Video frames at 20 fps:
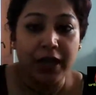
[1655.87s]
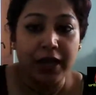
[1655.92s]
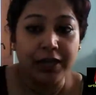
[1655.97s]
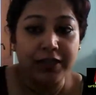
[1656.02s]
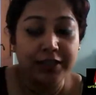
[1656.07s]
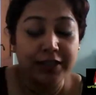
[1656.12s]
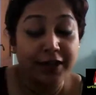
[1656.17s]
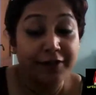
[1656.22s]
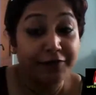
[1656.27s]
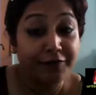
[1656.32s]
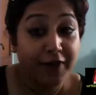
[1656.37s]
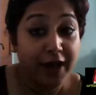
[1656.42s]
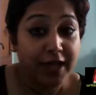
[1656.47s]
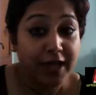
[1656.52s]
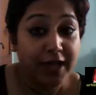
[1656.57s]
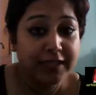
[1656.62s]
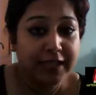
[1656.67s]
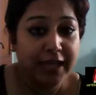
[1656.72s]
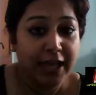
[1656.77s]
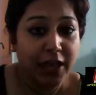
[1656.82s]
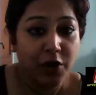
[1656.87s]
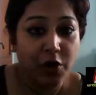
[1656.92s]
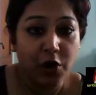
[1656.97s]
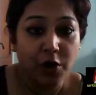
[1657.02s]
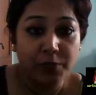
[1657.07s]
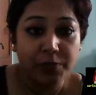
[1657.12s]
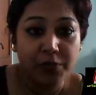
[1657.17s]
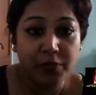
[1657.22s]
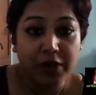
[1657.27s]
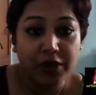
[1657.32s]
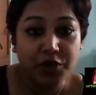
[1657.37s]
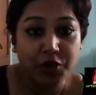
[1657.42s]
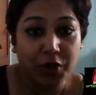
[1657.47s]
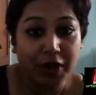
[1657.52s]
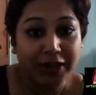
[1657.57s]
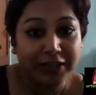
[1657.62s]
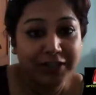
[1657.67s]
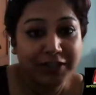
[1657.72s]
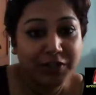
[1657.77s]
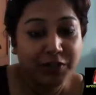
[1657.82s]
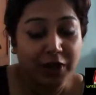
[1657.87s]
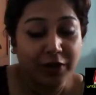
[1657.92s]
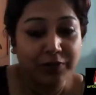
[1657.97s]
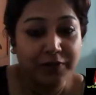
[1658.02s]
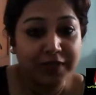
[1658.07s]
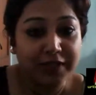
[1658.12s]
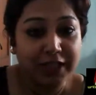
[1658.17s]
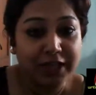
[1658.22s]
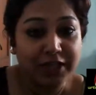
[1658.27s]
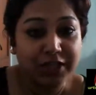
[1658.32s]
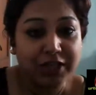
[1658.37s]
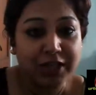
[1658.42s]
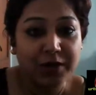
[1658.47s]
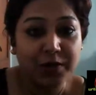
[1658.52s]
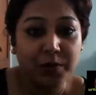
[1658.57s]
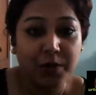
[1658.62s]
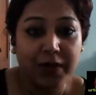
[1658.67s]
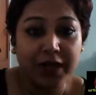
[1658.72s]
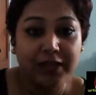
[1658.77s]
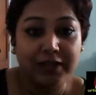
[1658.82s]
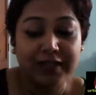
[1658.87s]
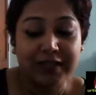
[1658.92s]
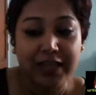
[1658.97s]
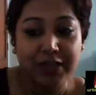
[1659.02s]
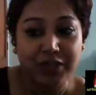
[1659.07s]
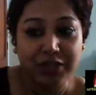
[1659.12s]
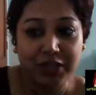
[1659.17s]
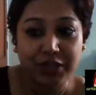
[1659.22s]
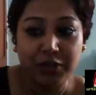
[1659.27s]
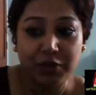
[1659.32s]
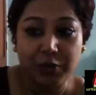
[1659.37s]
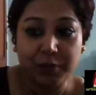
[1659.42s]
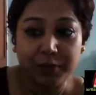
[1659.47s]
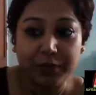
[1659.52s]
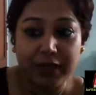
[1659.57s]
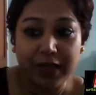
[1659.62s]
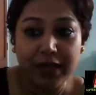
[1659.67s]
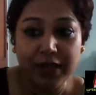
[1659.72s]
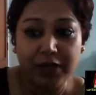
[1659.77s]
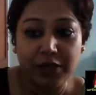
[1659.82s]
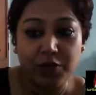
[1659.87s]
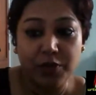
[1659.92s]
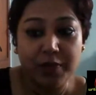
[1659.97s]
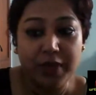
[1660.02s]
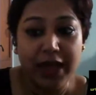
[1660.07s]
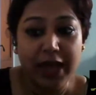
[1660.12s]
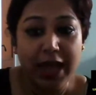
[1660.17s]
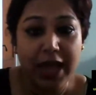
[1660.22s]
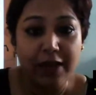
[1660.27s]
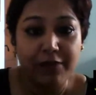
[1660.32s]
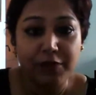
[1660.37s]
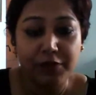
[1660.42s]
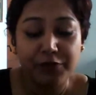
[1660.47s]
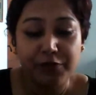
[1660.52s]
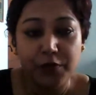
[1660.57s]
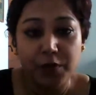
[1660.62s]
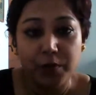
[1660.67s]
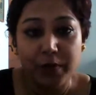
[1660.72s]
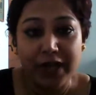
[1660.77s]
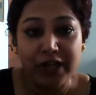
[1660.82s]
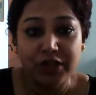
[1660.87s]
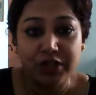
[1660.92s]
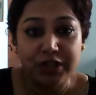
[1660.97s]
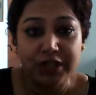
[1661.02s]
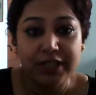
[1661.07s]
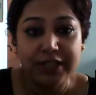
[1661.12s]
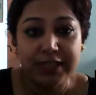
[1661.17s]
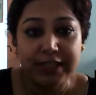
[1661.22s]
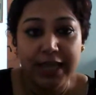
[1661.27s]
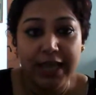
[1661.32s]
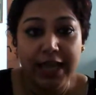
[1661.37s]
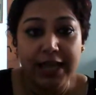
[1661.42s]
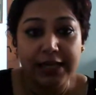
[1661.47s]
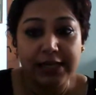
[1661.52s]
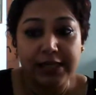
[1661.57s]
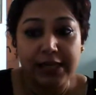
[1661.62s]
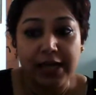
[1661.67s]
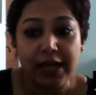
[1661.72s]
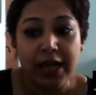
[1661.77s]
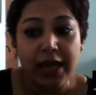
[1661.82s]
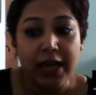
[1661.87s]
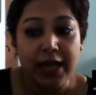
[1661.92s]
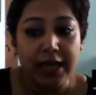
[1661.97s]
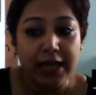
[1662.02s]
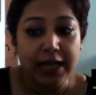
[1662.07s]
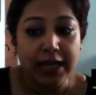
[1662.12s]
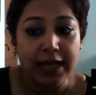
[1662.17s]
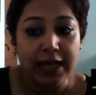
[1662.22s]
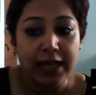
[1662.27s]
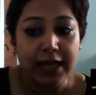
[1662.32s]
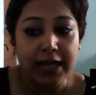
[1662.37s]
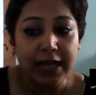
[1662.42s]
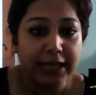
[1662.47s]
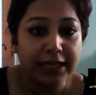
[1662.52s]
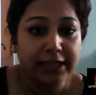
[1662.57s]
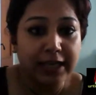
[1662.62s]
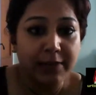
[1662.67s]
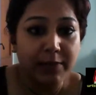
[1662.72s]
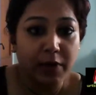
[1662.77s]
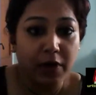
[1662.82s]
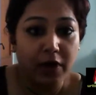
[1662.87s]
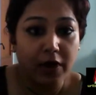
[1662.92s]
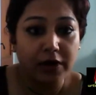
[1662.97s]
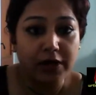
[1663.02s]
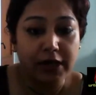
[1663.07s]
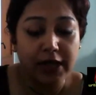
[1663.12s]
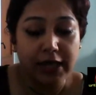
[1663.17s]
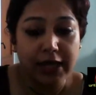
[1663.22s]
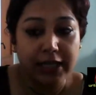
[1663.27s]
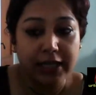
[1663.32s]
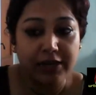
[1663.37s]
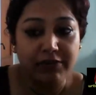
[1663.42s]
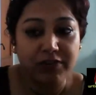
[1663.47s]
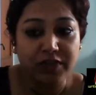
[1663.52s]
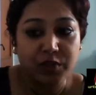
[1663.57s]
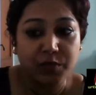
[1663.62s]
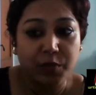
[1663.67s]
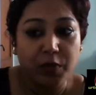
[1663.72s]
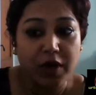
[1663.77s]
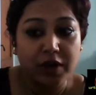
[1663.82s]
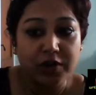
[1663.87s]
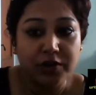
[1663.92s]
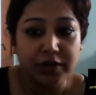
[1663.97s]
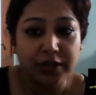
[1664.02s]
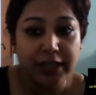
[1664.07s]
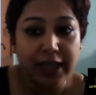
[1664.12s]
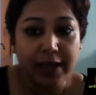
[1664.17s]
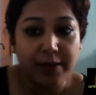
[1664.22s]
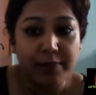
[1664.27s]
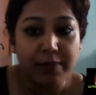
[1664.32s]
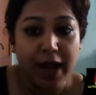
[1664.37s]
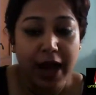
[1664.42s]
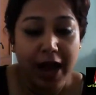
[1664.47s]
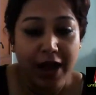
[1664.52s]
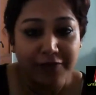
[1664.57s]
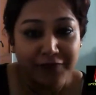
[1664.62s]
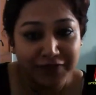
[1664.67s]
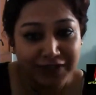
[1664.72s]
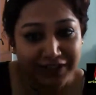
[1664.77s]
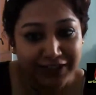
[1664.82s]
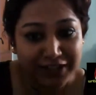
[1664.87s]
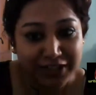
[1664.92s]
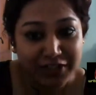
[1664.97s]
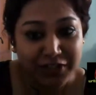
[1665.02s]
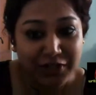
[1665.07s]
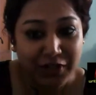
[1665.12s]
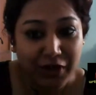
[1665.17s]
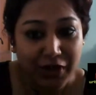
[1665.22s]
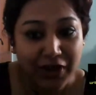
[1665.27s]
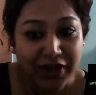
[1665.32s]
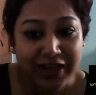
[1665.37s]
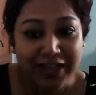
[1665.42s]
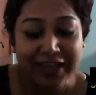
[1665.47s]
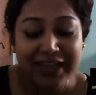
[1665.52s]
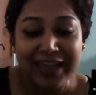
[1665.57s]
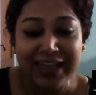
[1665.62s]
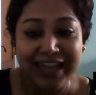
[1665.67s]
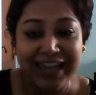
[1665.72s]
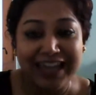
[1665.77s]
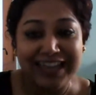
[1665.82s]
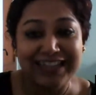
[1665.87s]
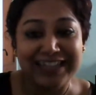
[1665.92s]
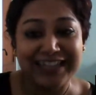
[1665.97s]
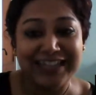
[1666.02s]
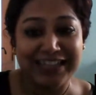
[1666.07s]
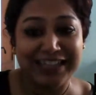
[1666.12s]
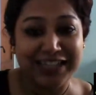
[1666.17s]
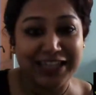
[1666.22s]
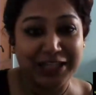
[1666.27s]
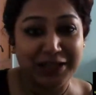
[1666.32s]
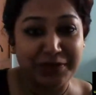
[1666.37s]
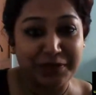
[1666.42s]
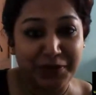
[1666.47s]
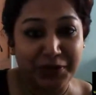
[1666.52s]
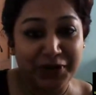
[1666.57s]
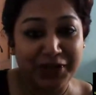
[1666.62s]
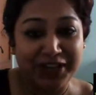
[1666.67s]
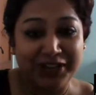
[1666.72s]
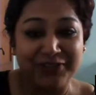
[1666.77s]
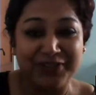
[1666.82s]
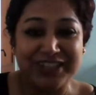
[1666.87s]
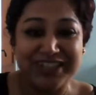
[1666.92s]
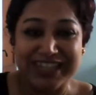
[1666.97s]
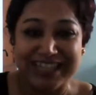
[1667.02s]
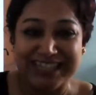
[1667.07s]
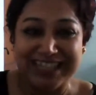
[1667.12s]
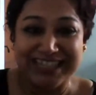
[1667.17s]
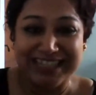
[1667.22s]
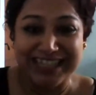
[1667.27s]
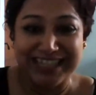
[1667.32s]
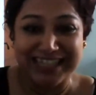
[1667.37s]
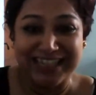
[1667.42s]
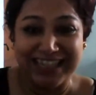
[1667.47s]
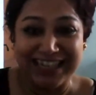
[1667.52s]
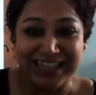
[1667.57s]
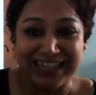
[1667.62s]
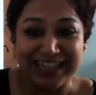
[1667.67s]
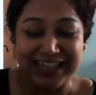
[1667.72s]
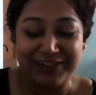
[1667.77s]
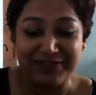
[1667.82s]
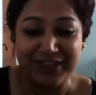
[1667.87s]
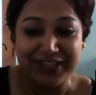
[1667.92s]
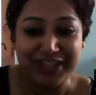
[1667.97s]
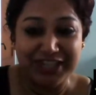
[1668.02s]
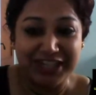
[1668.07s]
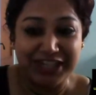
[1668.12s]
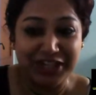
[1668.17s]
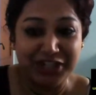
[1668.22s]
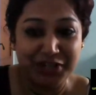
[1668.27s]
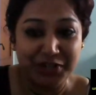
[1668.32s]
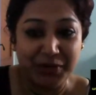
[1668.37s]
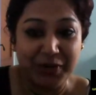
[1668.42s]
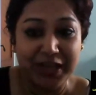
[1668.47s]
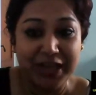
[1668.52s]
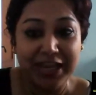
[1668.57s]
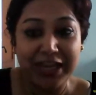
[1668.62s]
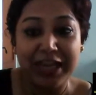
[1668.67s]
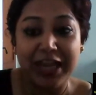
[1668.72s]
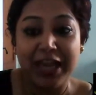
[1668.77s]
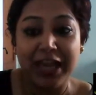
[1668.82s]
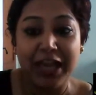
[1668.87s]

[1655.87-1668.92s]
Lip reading: Dear friends, I hope you enjoyed this conversation with Sanchit Gupta. You may have a few questions, and he can take them on. He can respond to them after this talk. And this is his book, which he's showing.